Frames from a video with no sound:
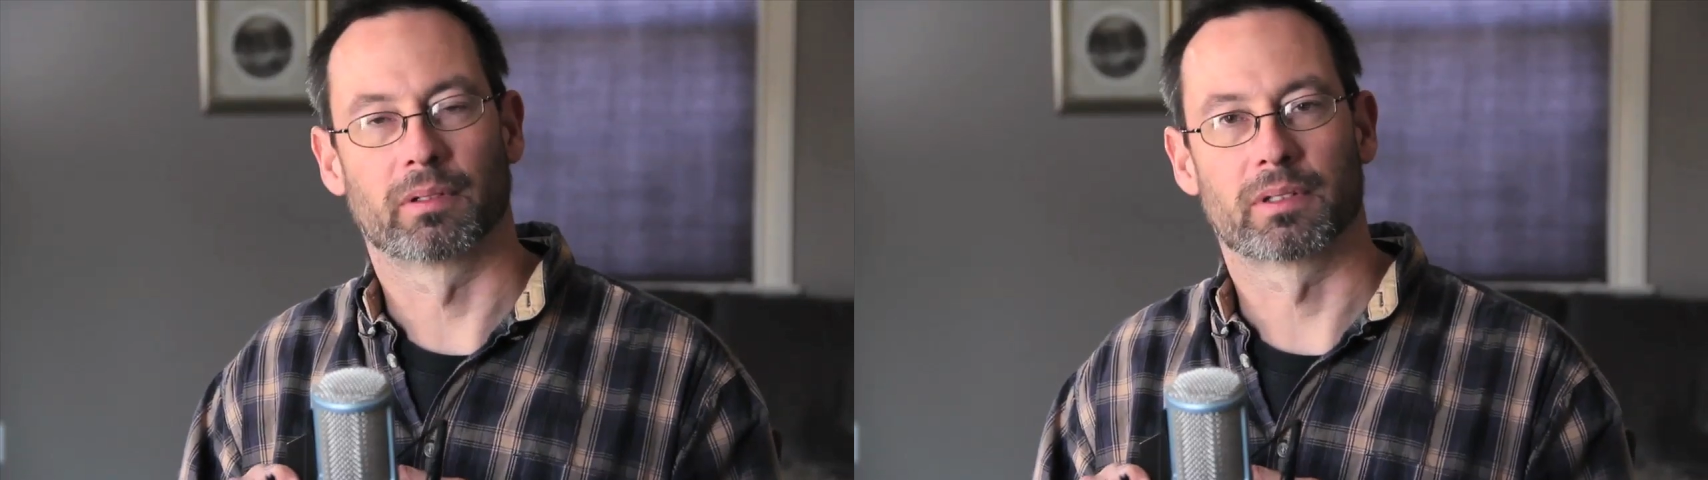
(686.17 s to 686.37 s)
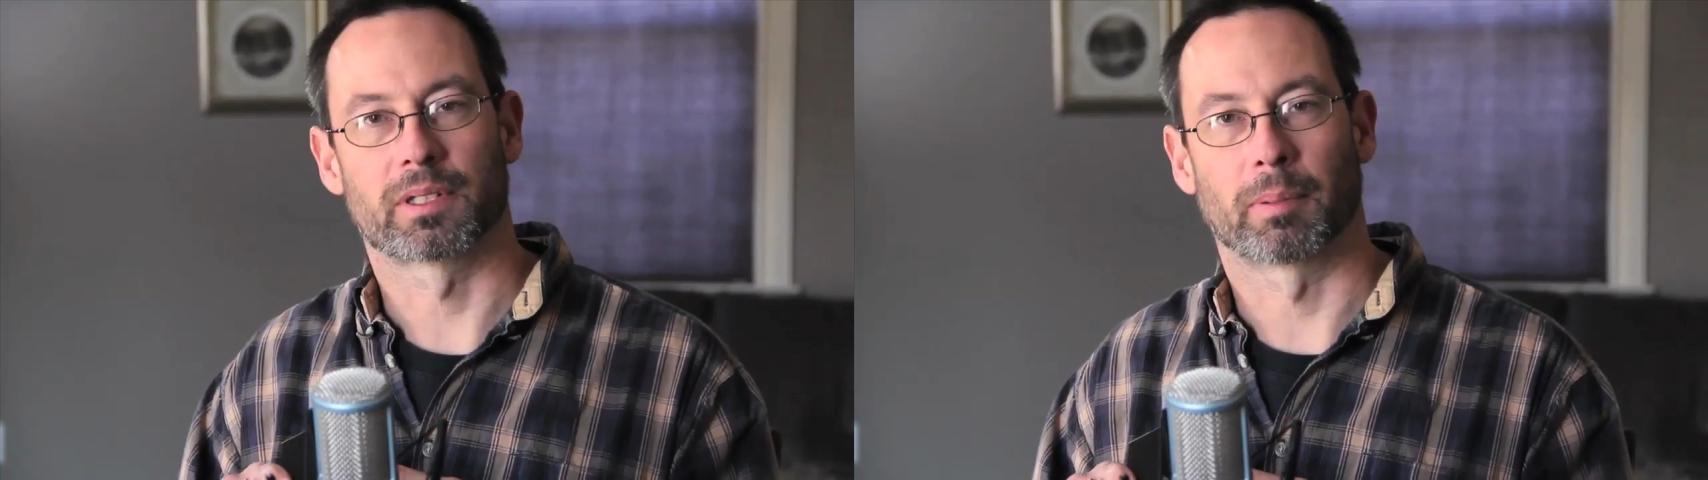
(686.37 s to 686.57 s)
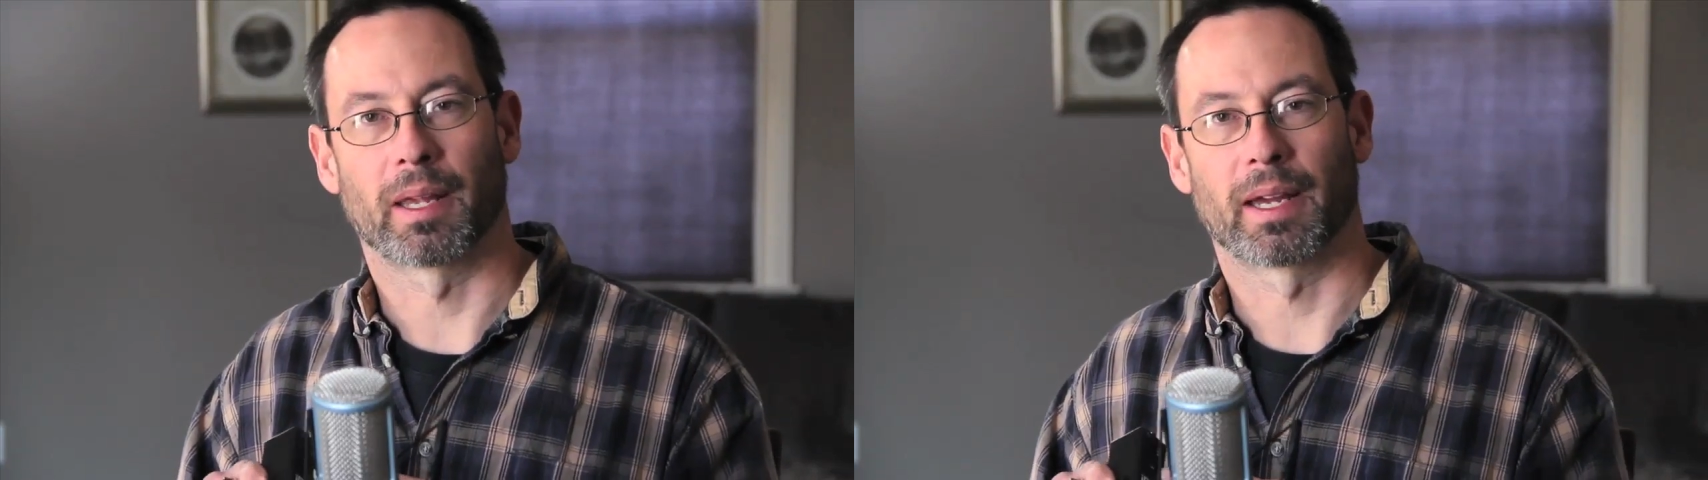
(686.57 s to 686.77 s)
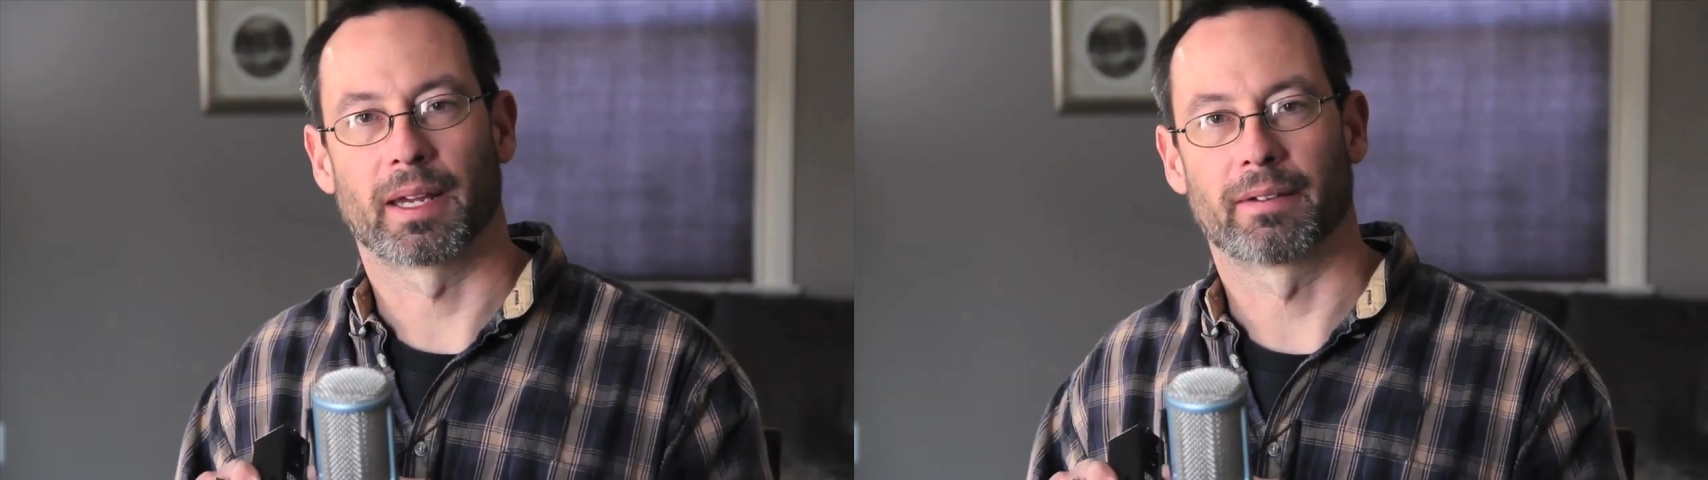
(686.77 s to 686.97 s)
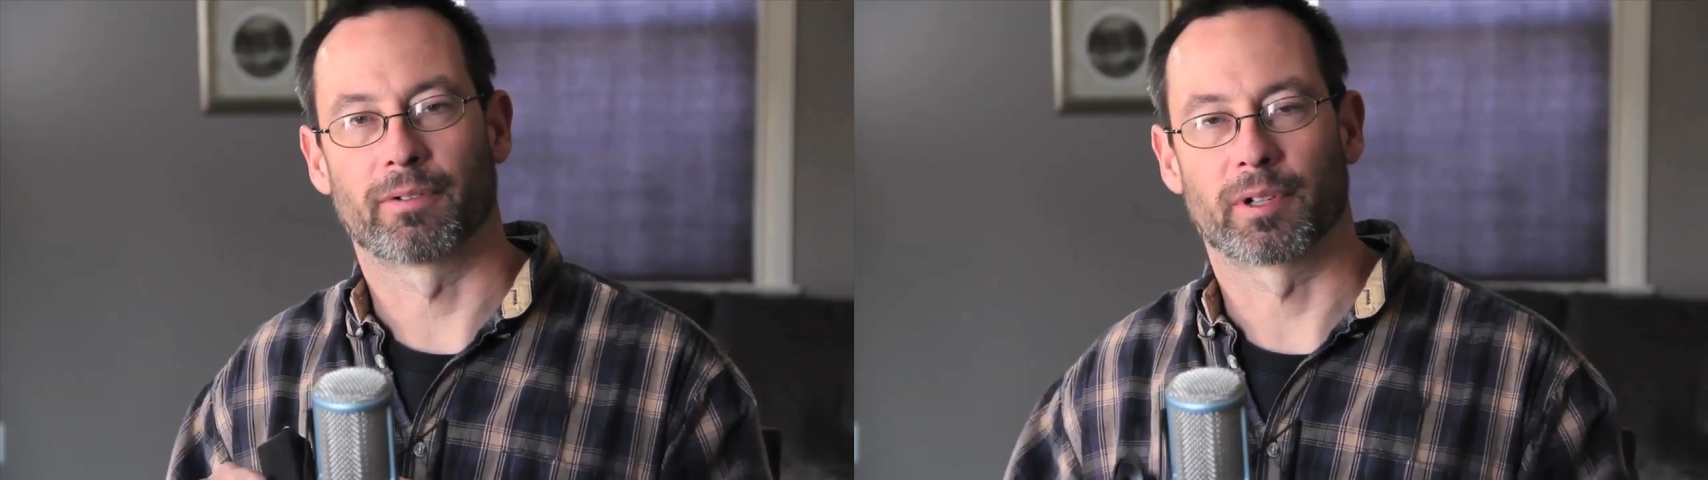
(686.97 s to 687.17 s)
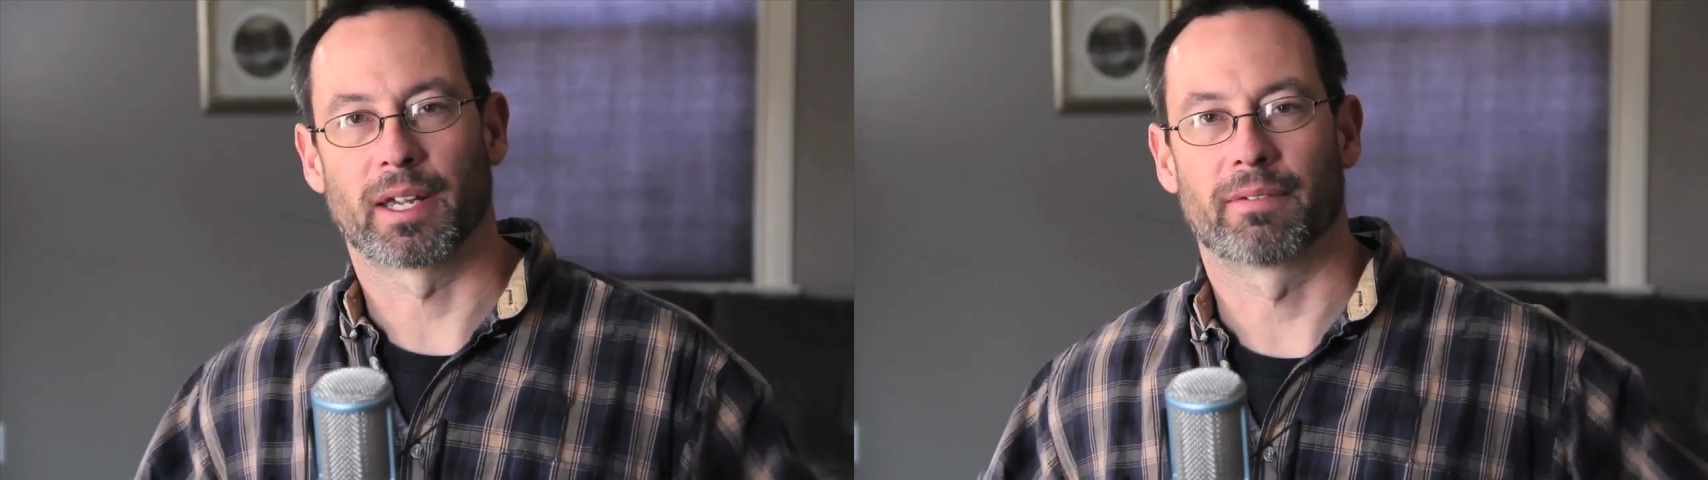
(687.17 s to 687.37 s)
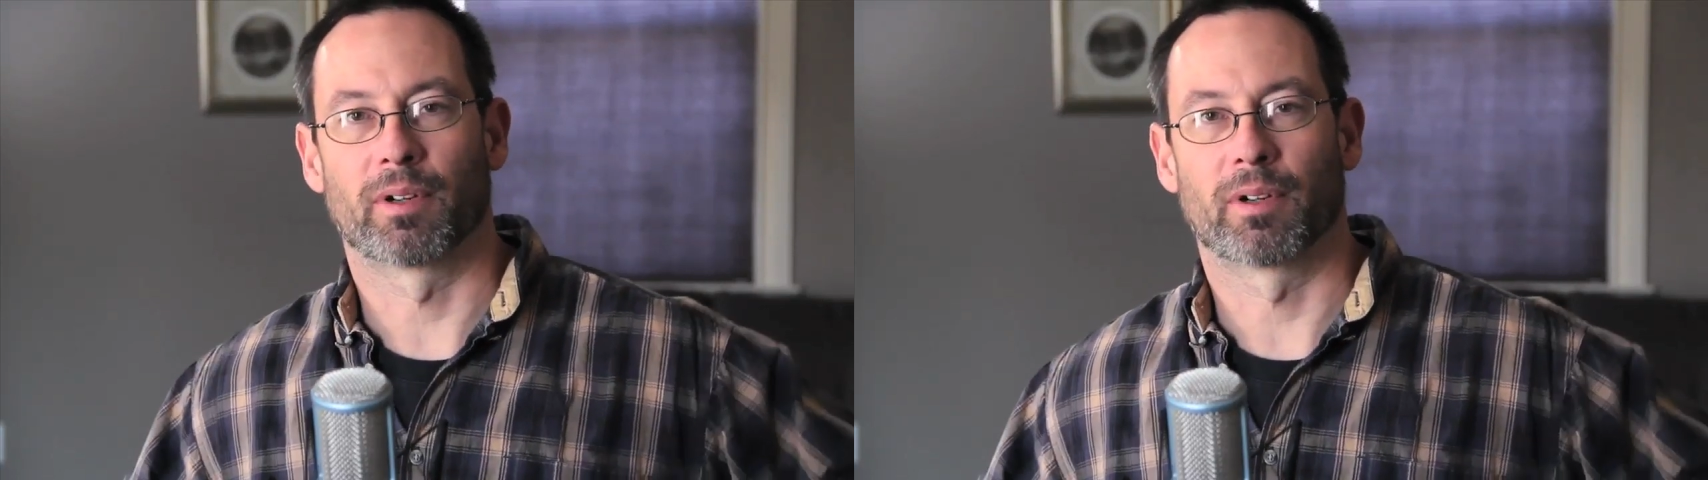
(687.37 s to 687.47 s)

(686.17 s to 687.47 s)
supply forty-eight